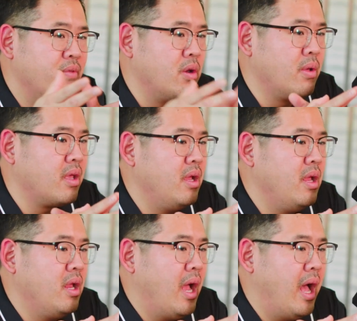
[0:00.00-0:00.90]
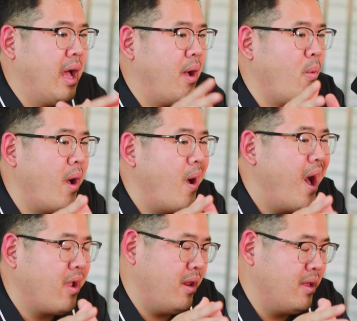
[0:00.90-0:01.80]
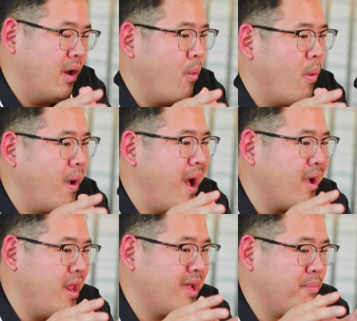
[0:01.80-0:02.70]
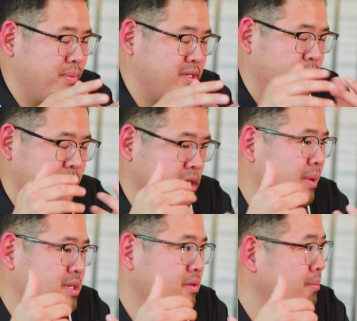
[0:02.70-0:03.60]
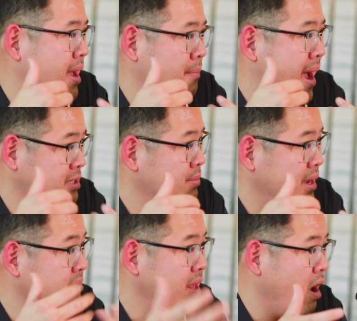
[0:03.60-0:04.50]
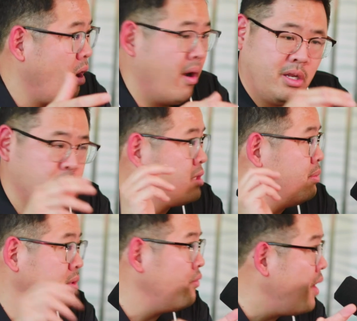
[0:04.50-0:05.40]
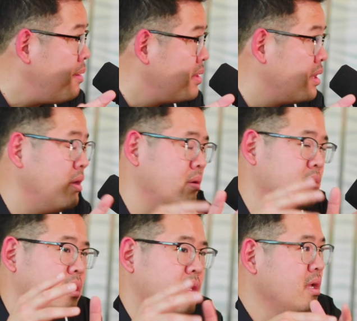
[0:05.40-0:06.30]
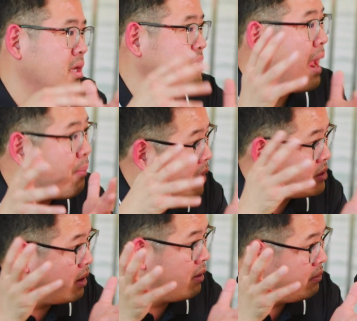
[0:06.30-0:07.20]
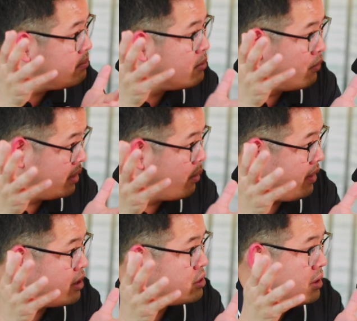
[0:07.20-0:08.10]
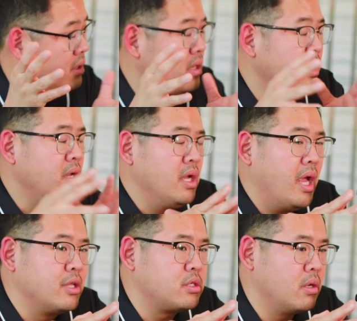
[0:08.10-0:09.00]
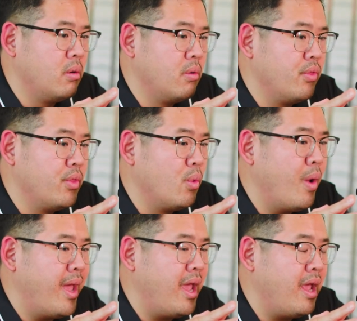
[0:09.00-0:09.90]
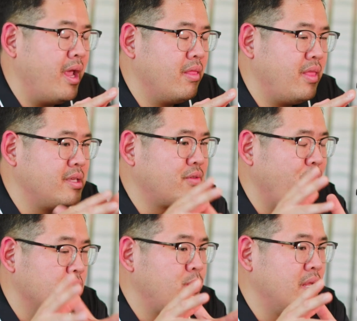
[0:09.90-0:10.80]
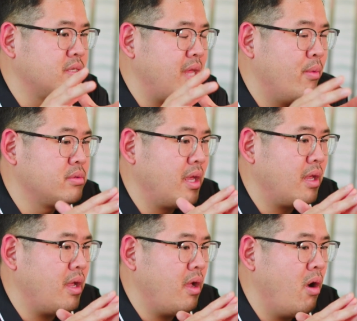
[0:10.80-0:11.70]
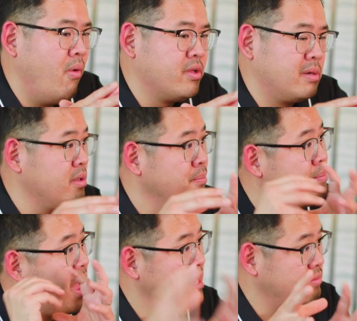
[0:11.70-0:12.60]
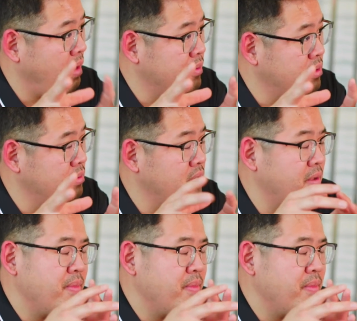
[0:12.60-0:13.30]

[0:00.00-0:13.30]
Like. How can I position myself to maximize their distressed multifamily? Because cap rates aren't moving the way they should, and so the way these folks made it sound was like, oh, there's going to be massive opportunity,